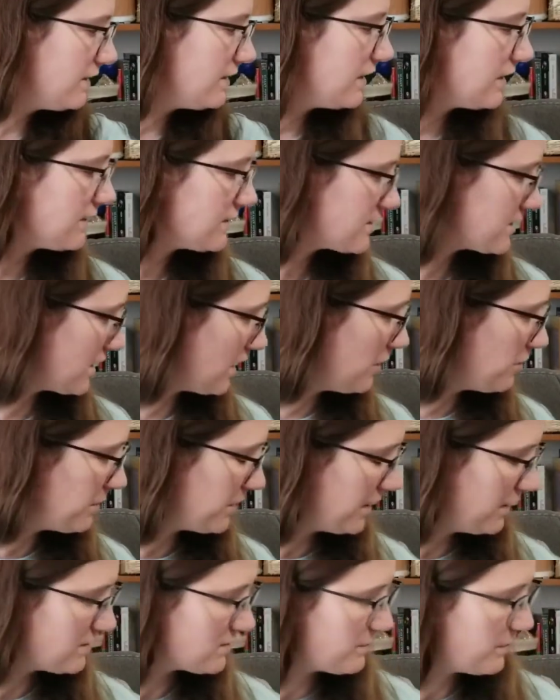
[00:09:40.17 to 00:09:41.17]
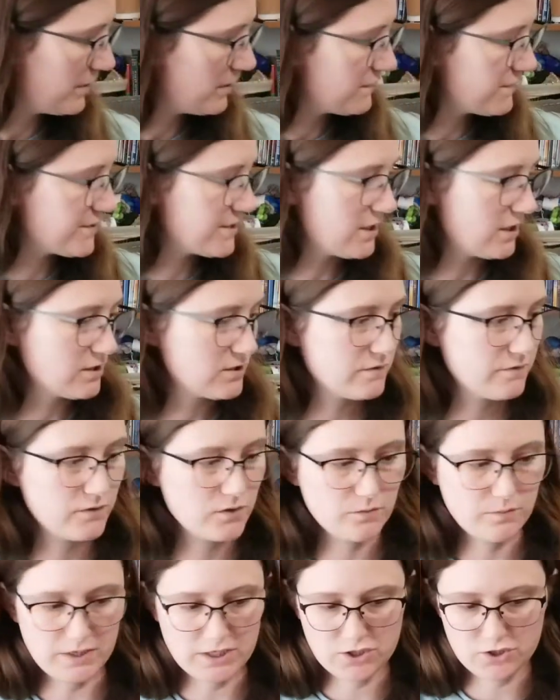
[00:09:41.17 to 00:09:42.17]
next up is a pair of socks for
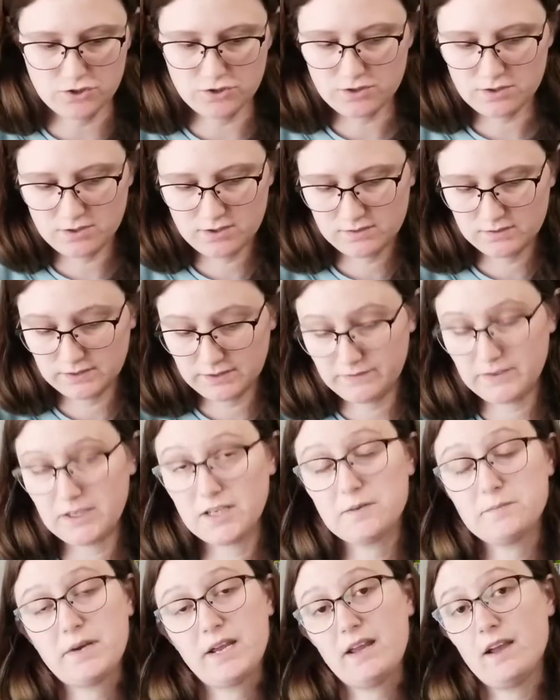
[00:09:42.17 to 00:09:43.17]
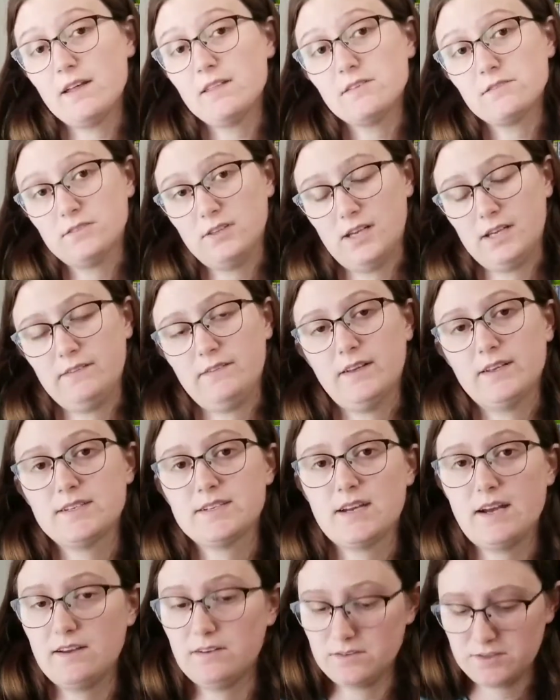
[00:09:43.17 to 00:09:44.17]
Richard, living in my other Lila
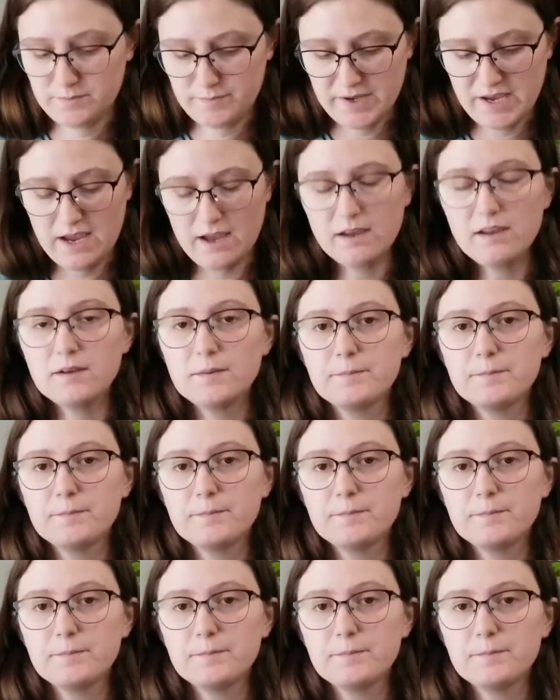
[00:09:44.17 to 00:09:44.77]
Styles bag.